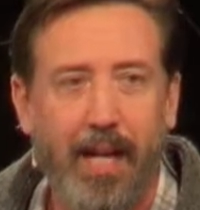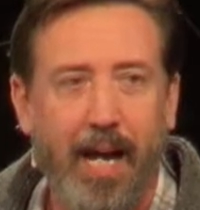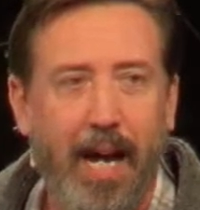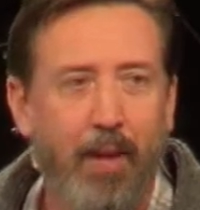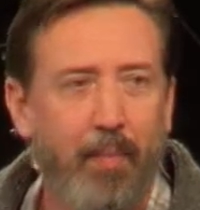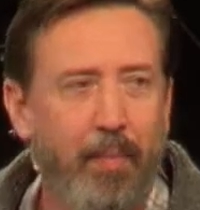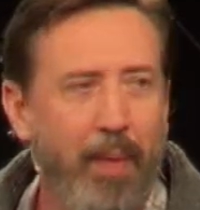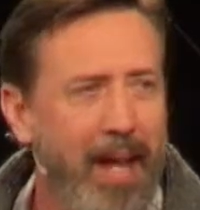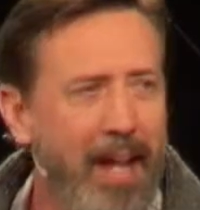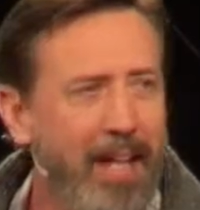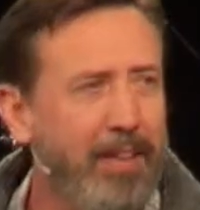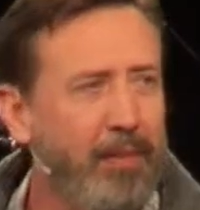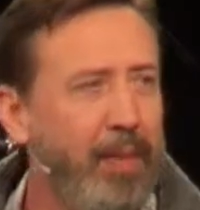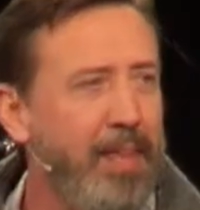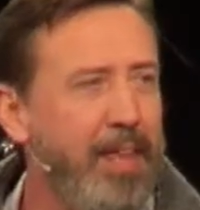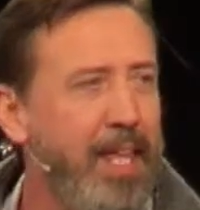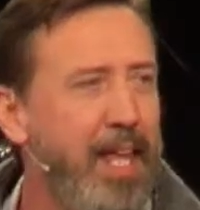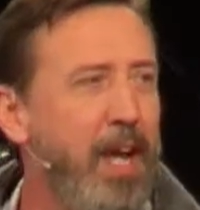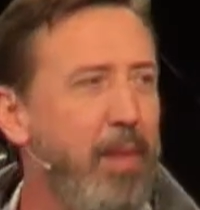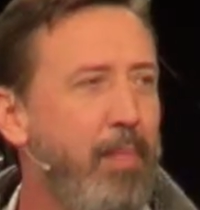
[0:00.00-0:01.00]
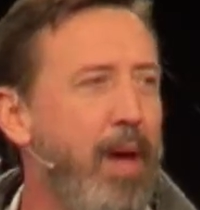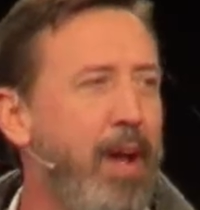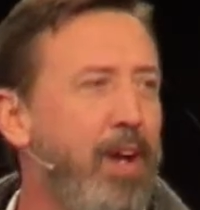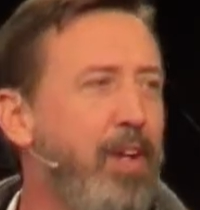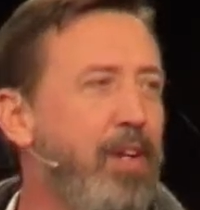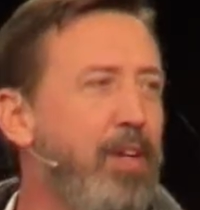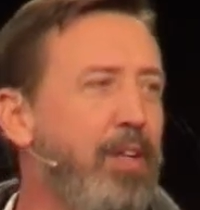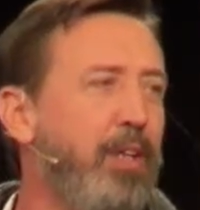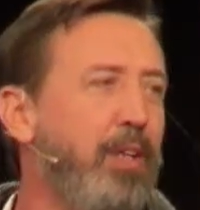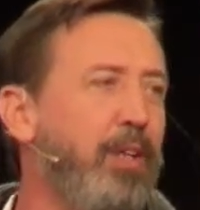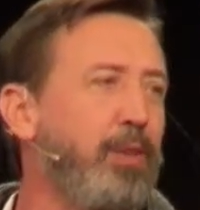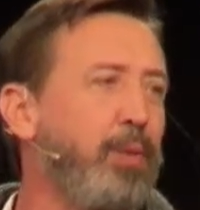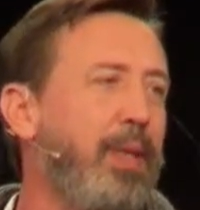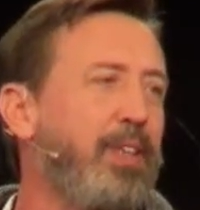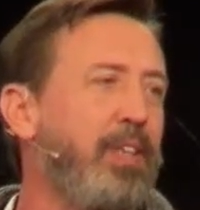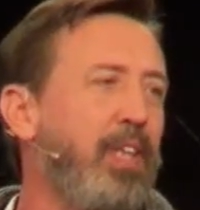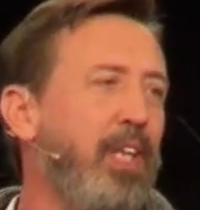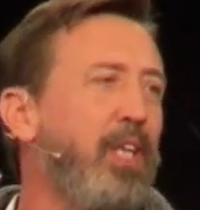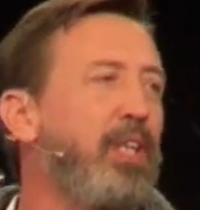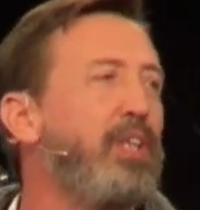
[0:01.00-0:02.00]
I'll bet as we think about our New Year's
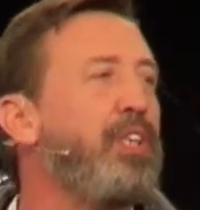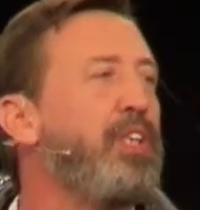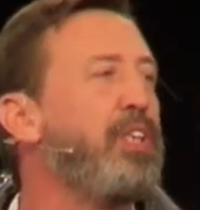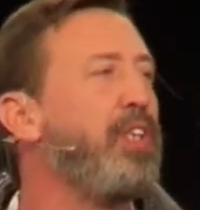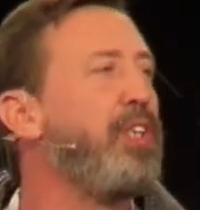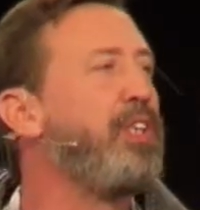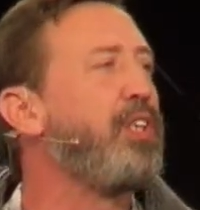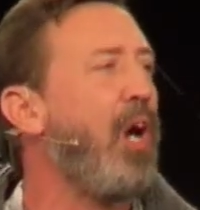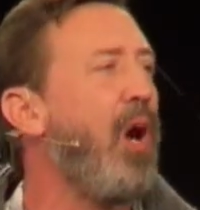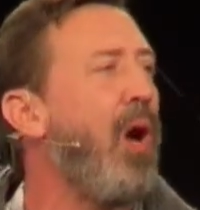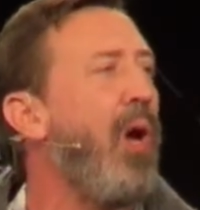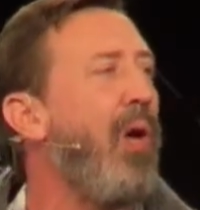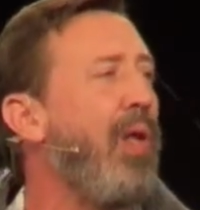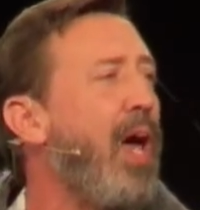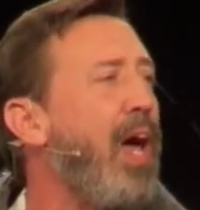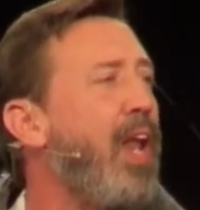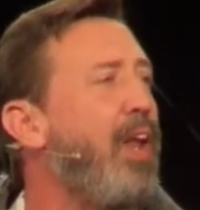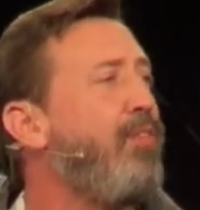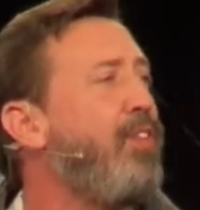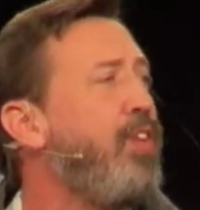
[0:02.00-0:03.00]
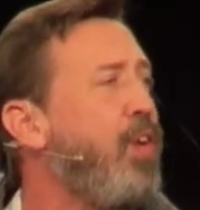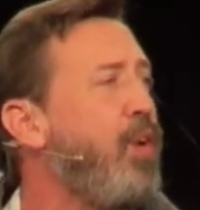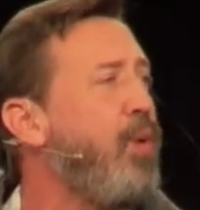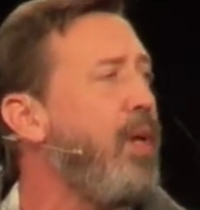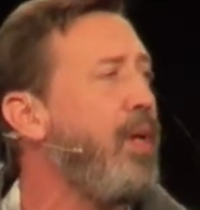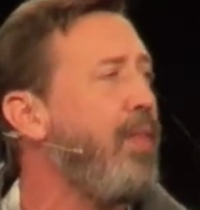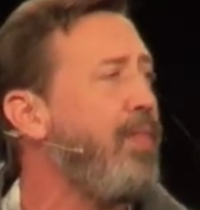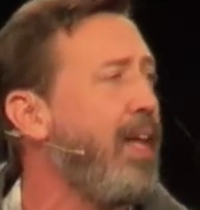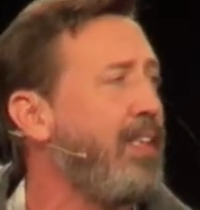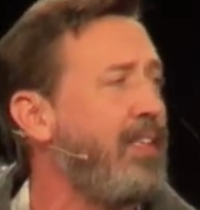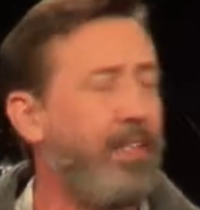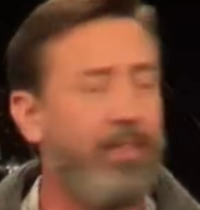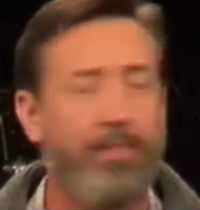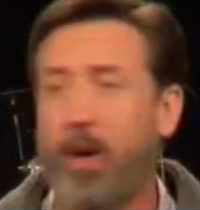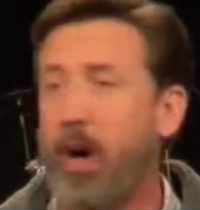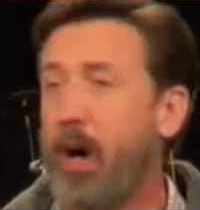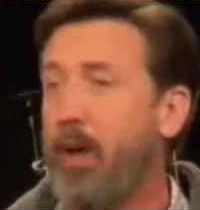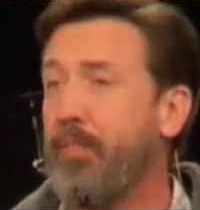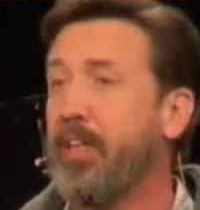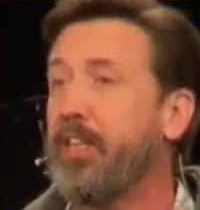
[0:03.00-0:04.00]
resolutions, there's a whole lot of doing that's
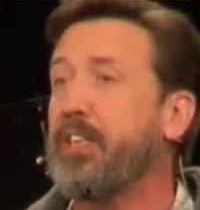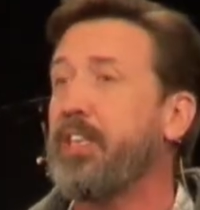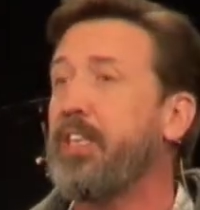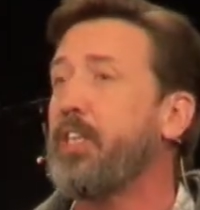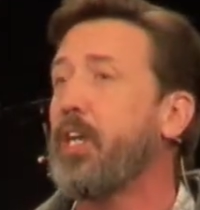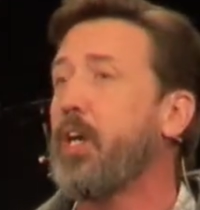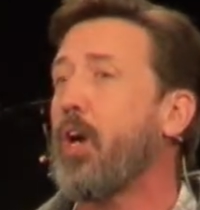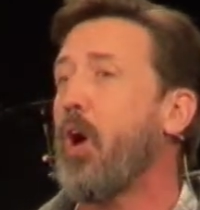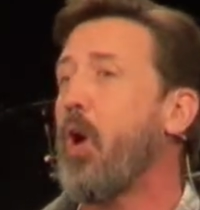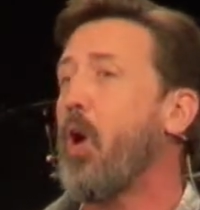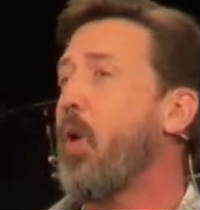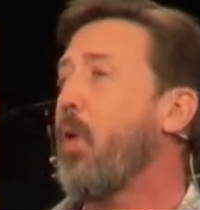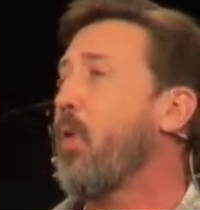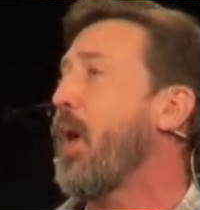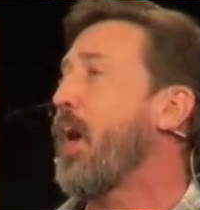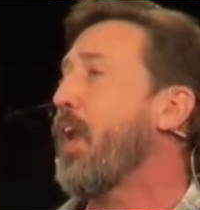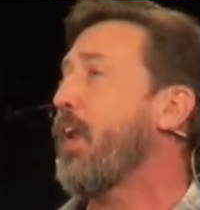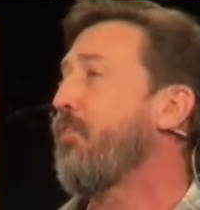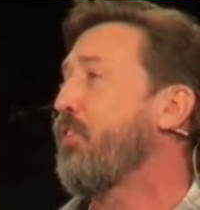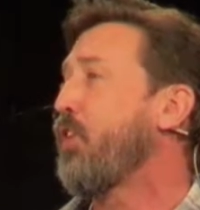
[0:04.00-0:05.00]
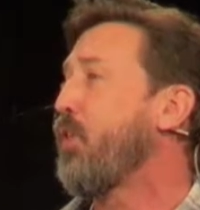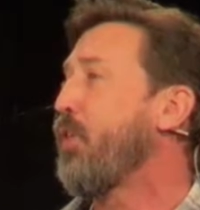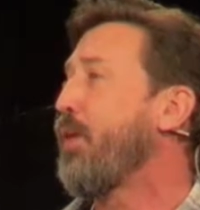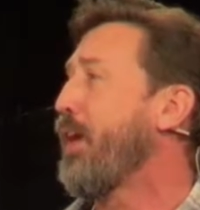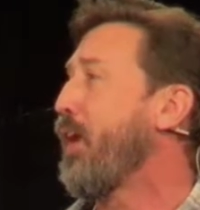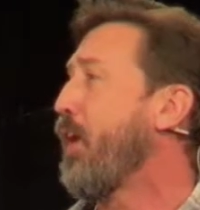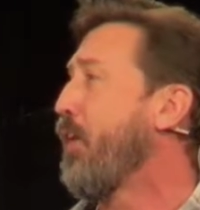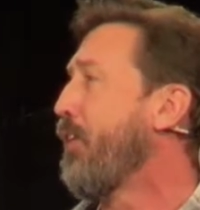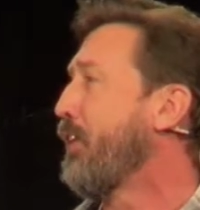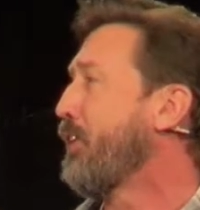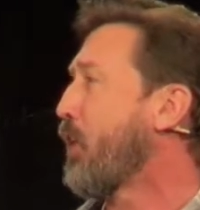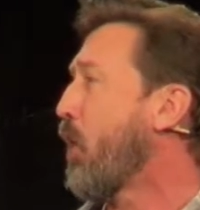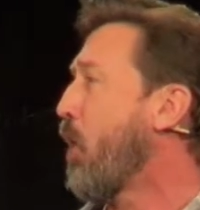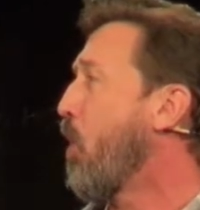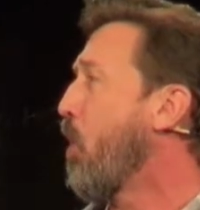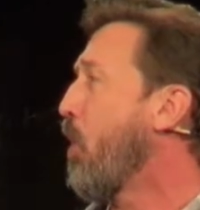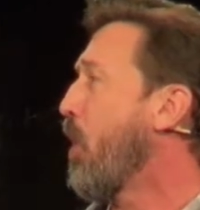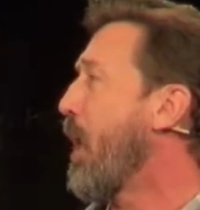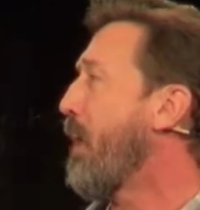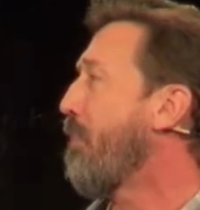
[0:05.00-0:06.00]
involved. There's either a whole lot of doing or there's a
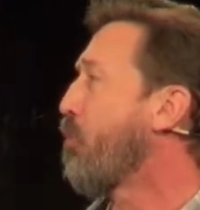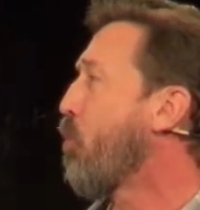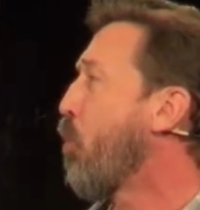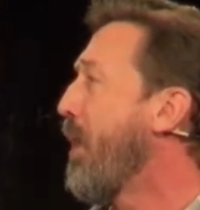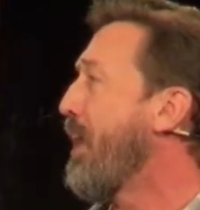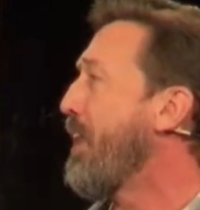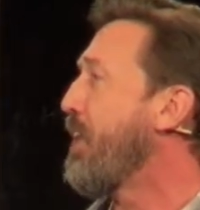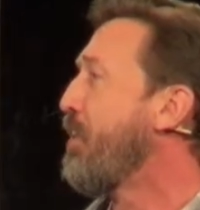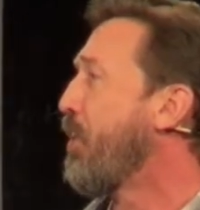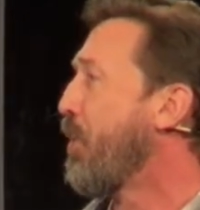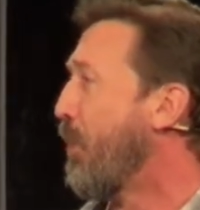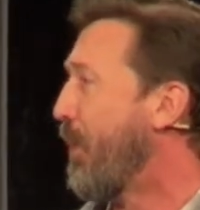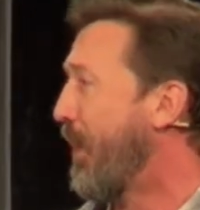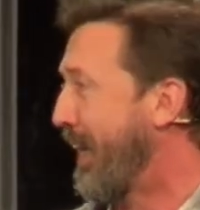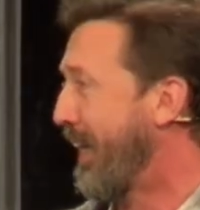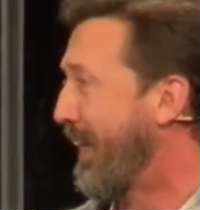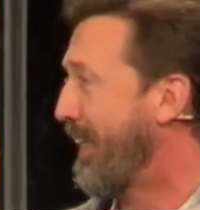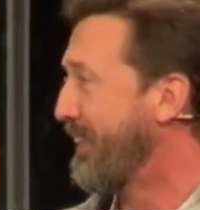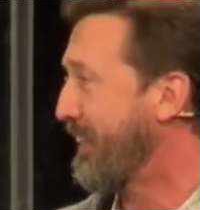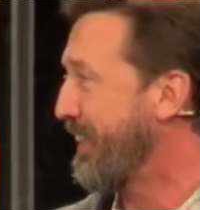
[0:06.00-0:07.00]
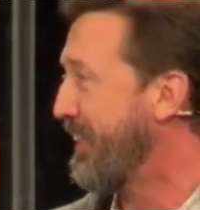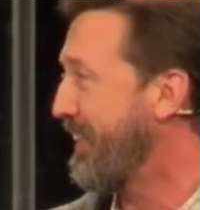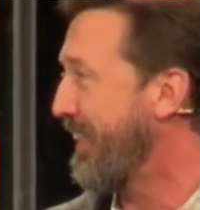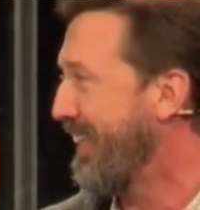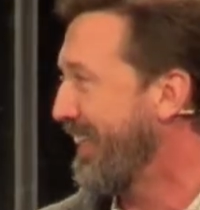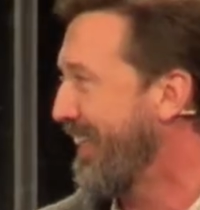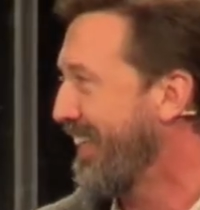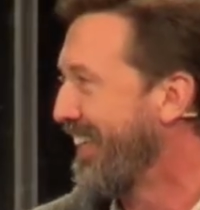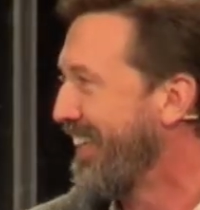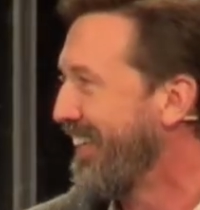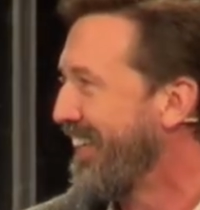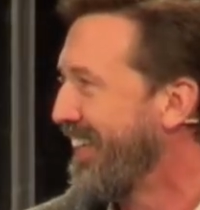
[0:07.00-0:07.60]
whole lot of quit doing, isn't there?